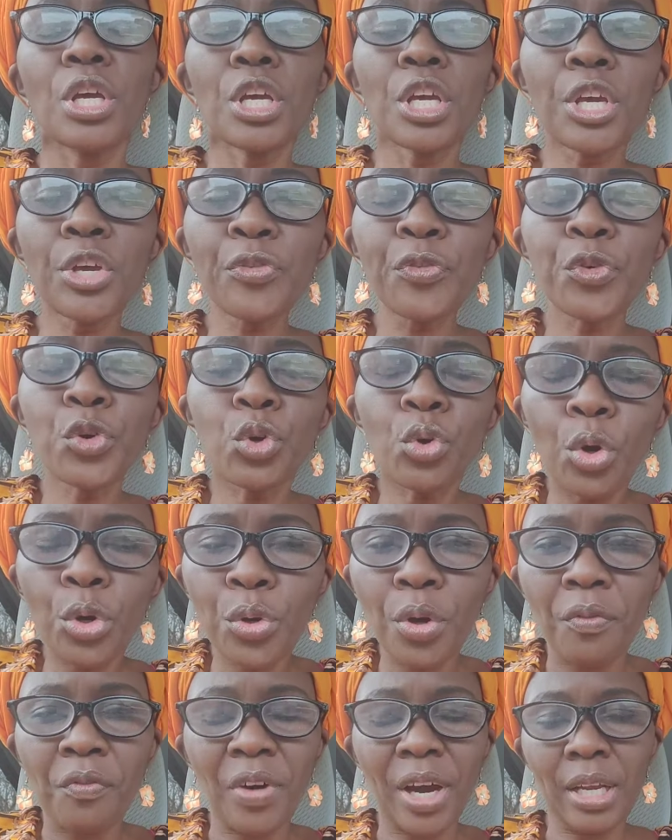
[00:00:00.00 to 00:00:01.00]
If you know
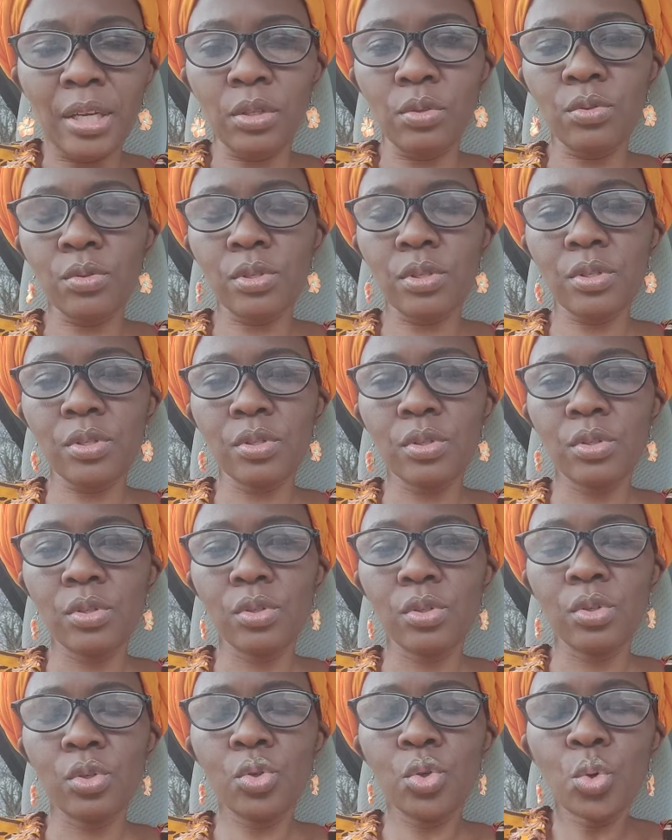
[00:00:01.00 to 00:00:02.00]
your values,
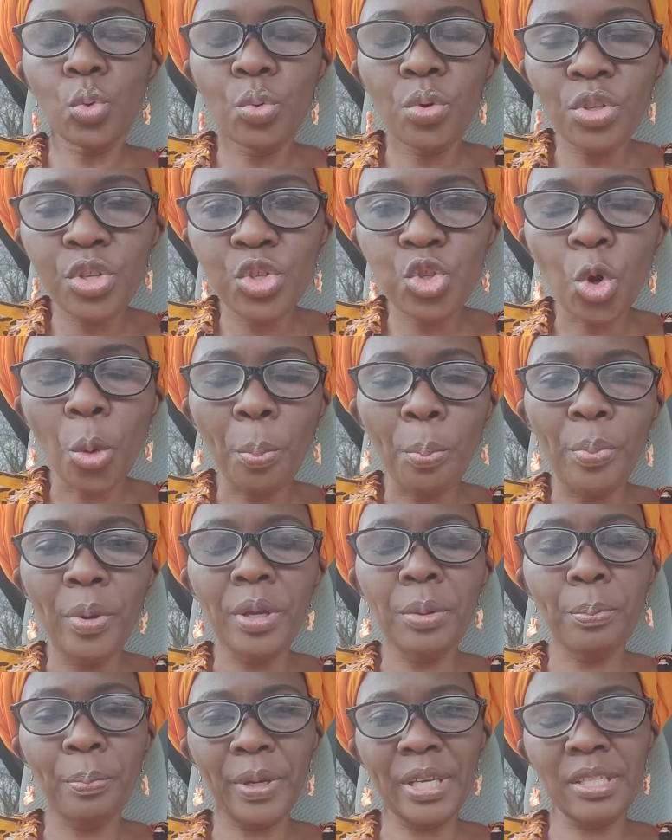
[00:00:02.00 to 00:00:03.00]
you will stop
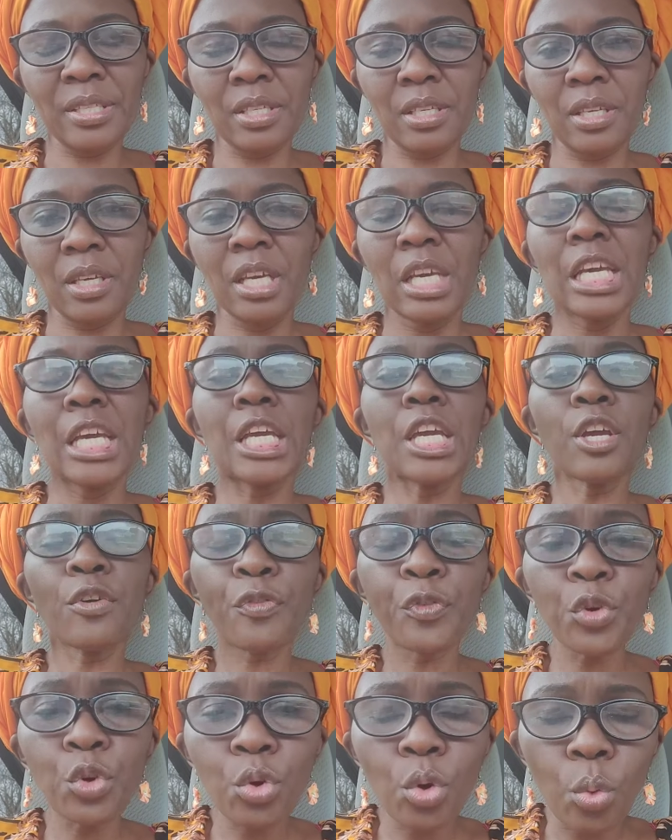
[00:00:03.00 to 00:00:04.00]
being petty.
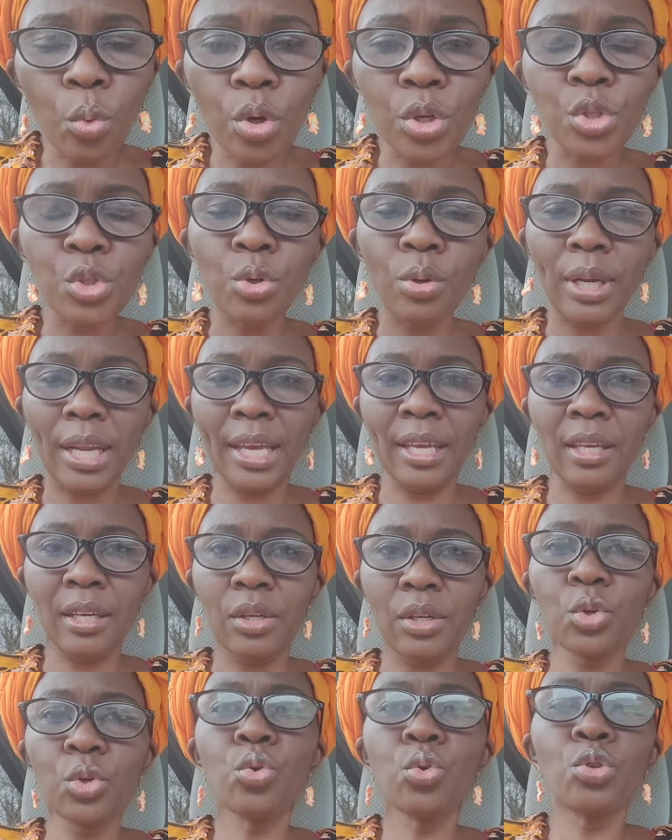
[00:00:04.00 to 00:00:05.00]
If you know what you
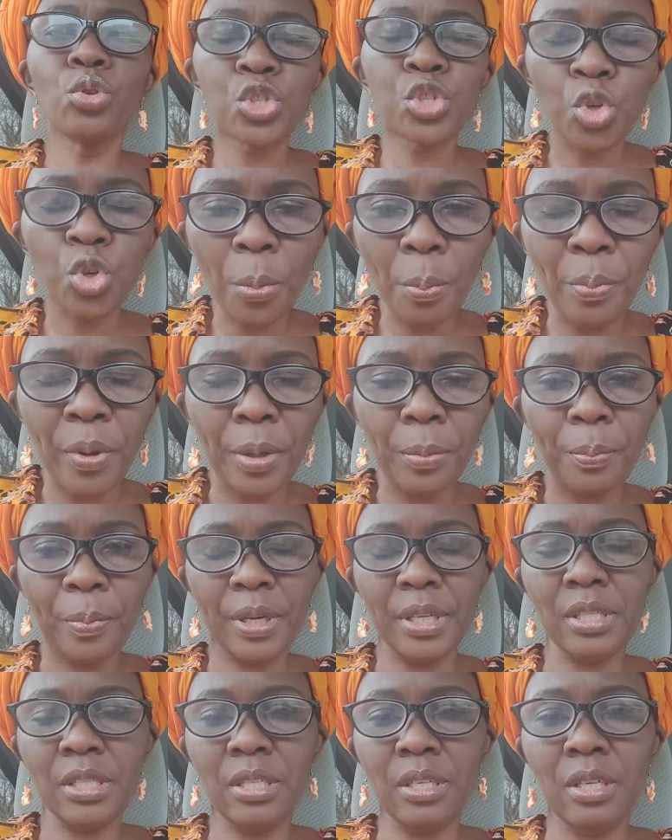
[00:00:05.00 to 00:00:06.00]
like, you will stop being
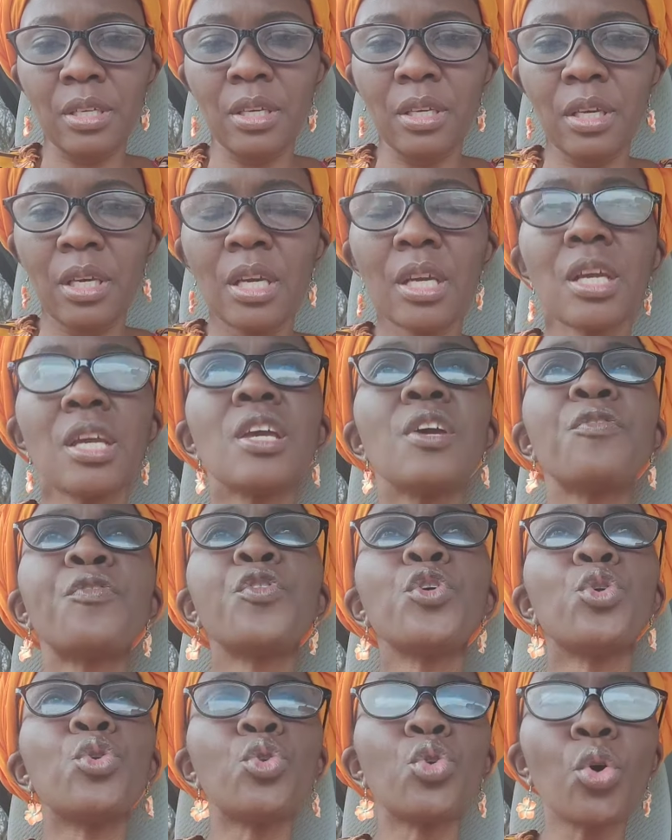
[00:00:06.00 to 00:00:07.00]
petty.
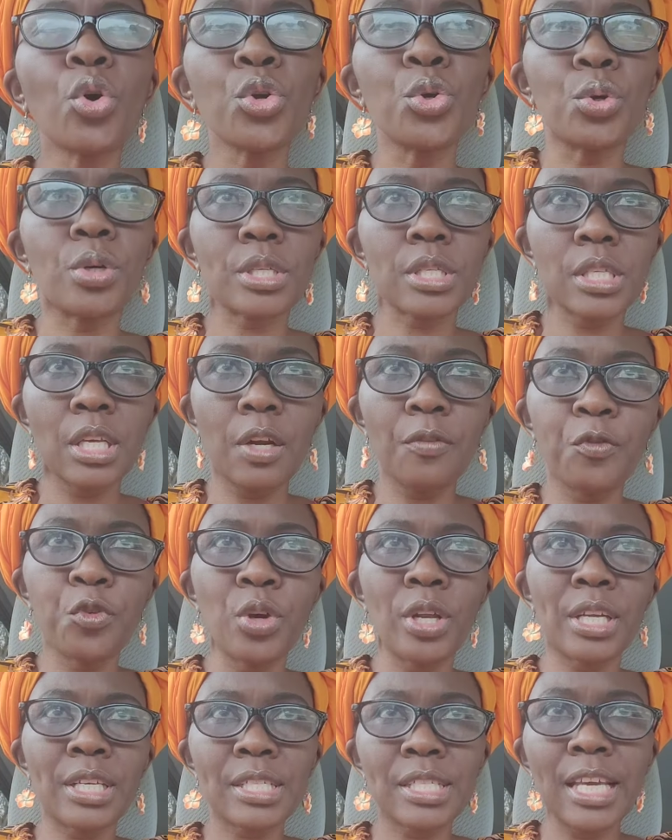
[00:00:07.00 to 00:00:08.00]
If you know yourself,
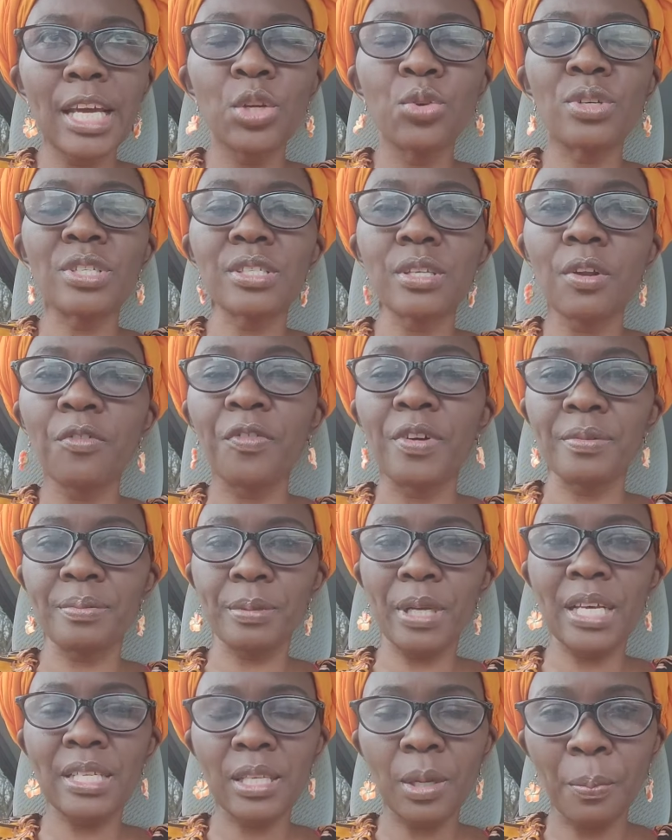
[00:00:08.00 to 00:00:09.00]
you understand yourself
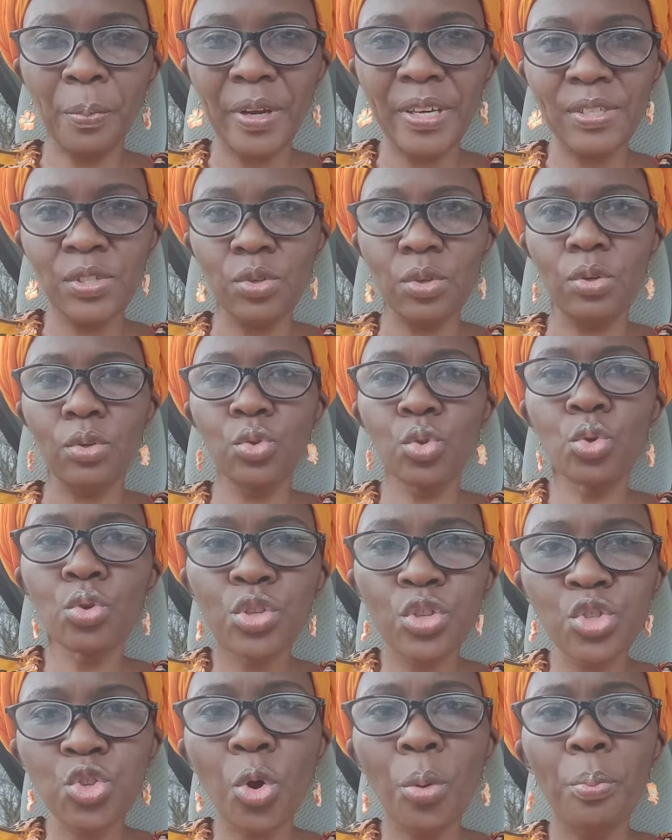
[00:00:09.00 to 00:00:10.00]
as a person,
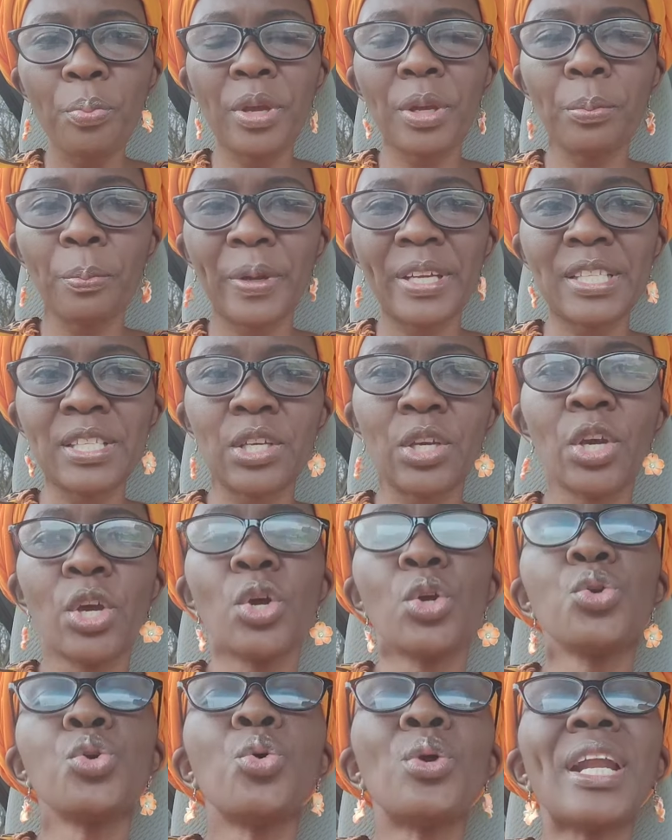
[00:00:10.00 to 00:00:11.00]
you'll stop being petty.
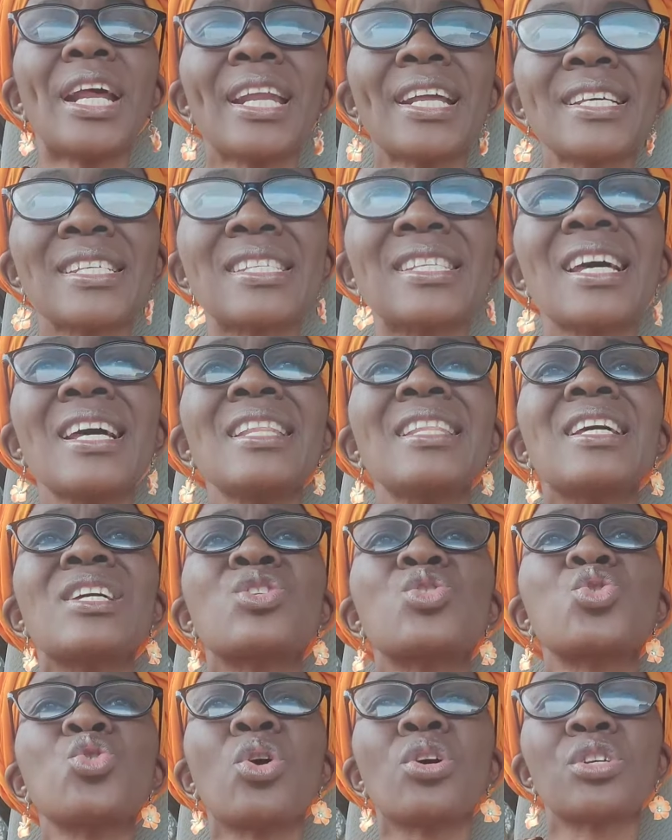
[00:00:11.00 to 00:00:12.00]
You will understand
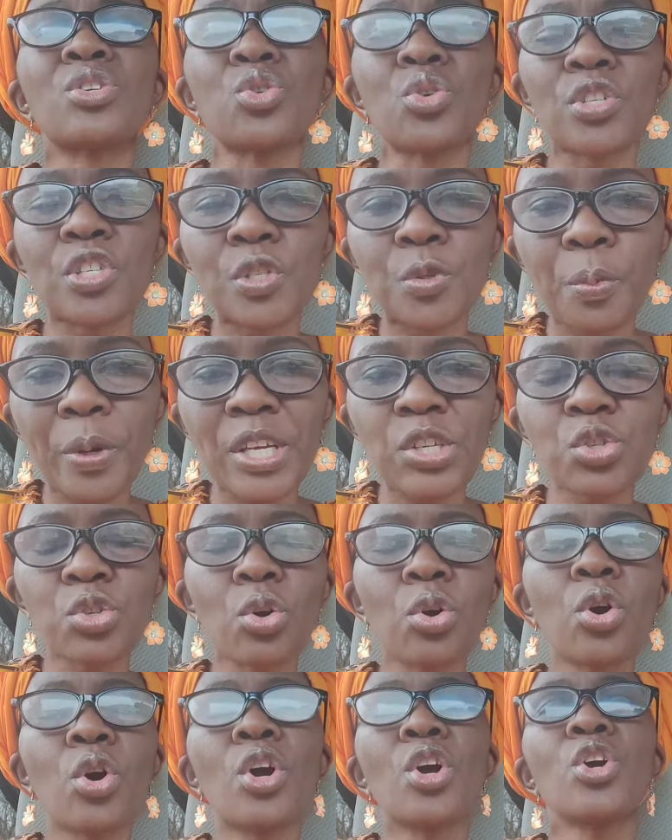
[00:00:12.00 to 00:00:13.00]
that you're
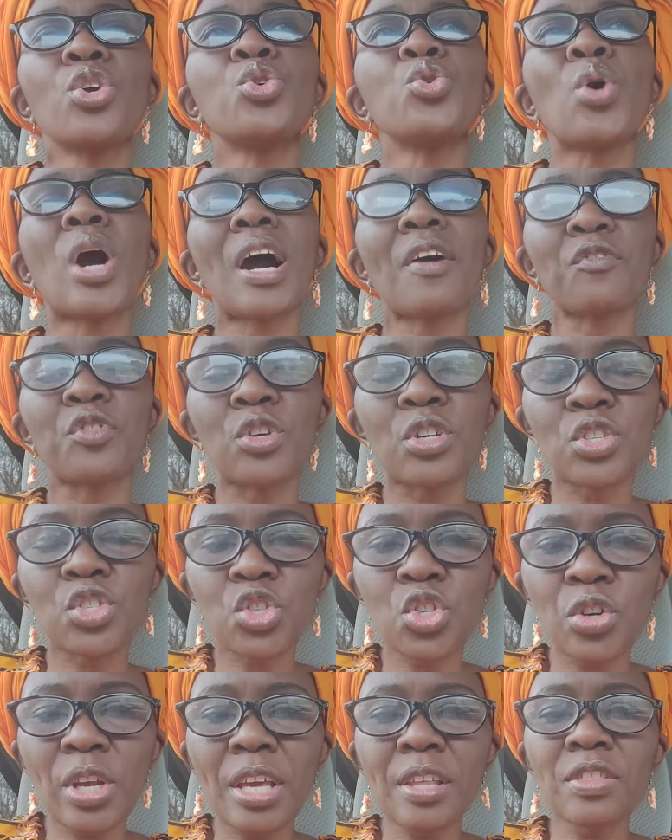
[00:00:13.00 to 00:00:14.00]
special, you have your
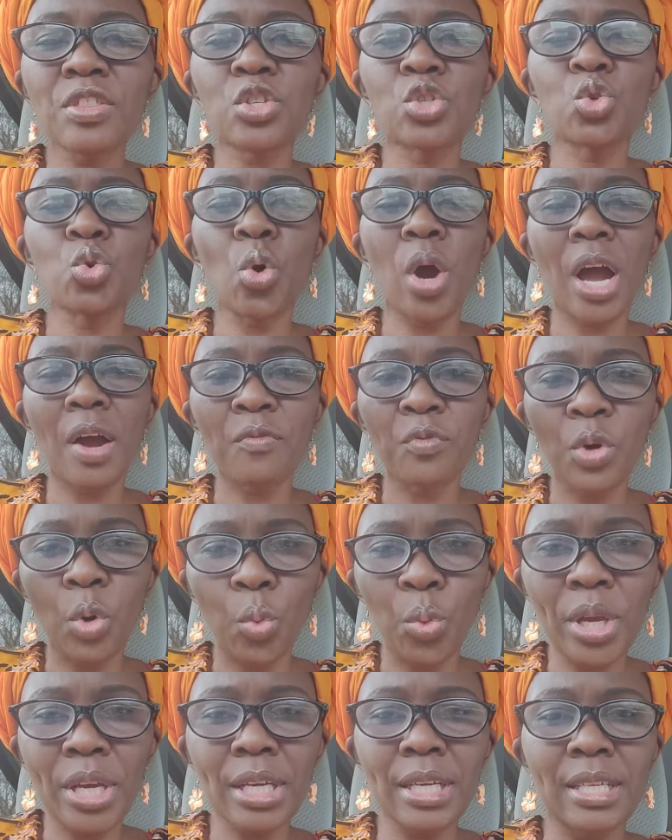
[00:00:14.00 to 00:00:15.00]
strengths, you have your
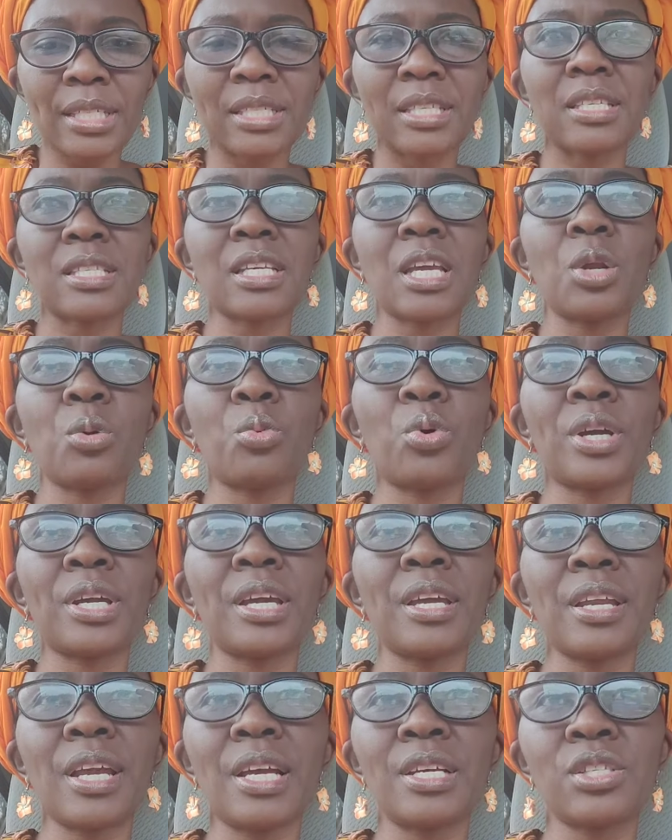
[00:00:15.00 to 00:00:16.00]
weaknesses.
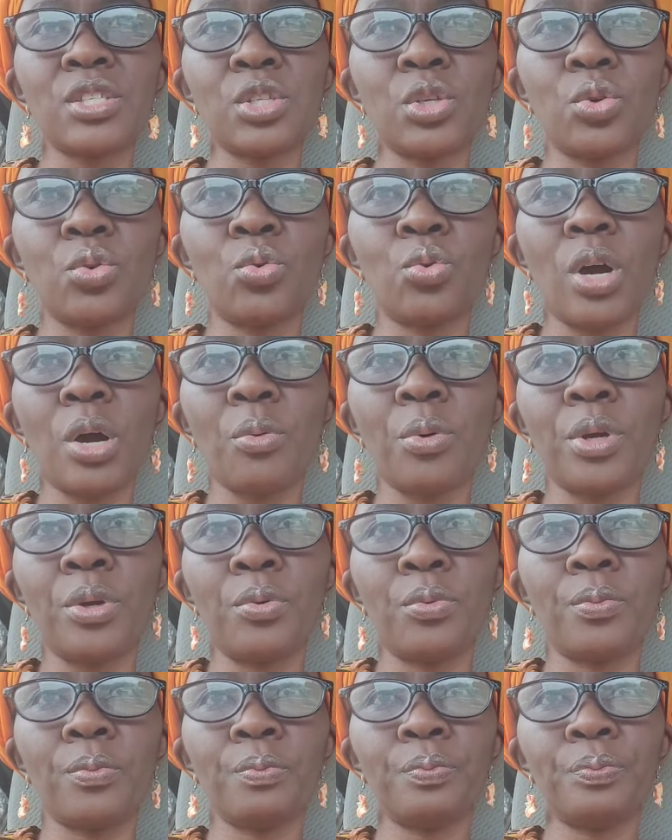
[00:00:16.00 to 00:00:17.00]
Keribokeri, I see you. How are you?